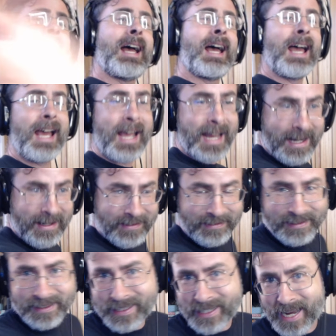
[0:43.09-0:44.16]
Oh,
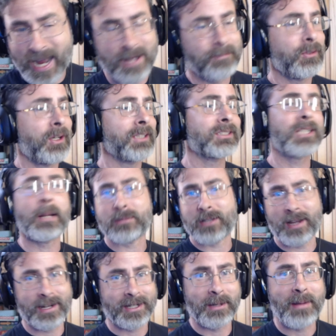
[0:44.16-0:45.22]
yeah. I'll stop
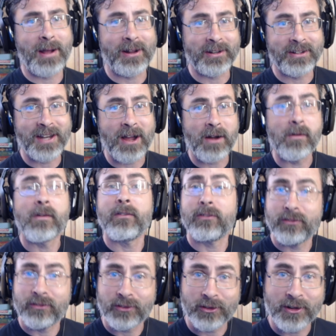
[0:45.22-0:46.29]
talking about it now
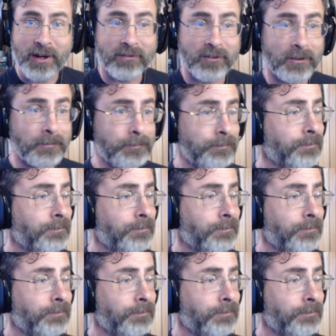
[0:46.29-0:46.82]
forever.